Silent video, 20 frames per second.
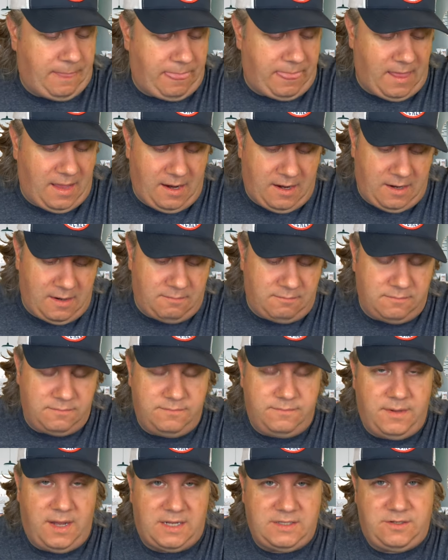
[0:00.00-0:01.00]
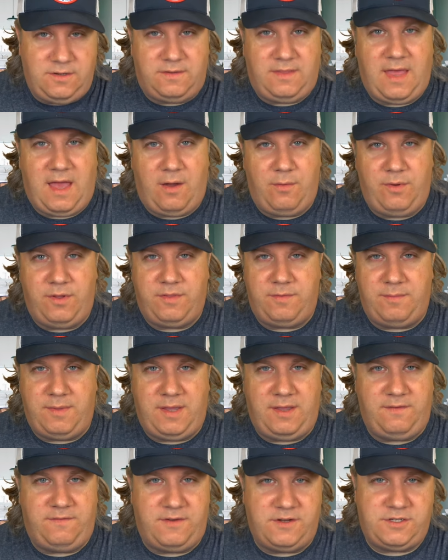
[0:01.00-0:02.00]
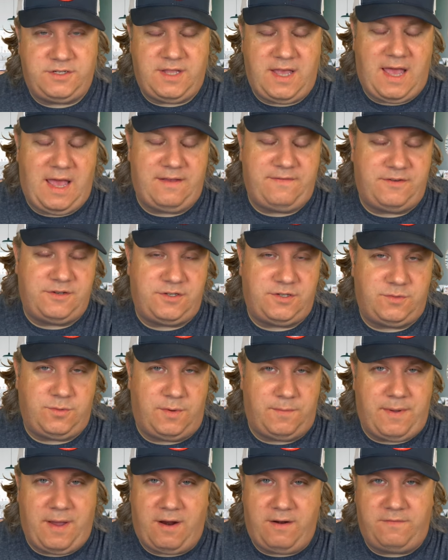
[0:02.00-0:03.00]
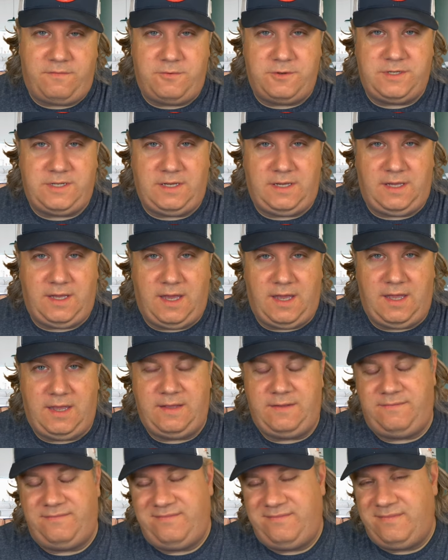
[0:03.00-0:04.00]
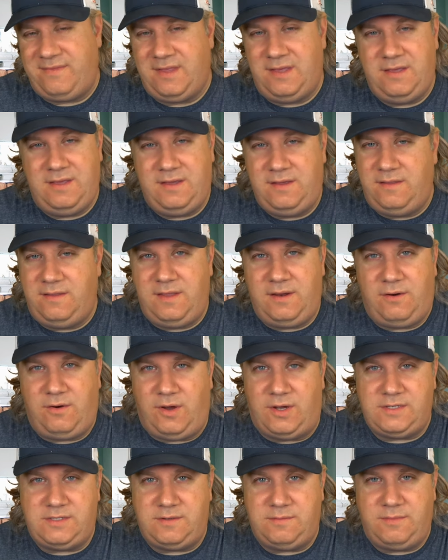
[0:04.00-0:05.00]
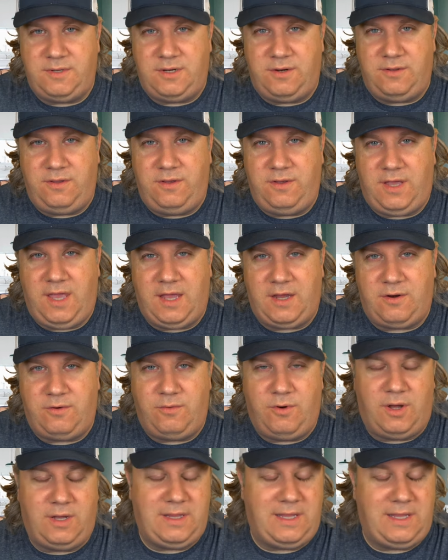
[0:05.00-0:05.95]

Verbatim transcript: Um, I took that with me, fished that, fished the Twin Power fourteen K, and they're awesome. You know, you can't go wrong.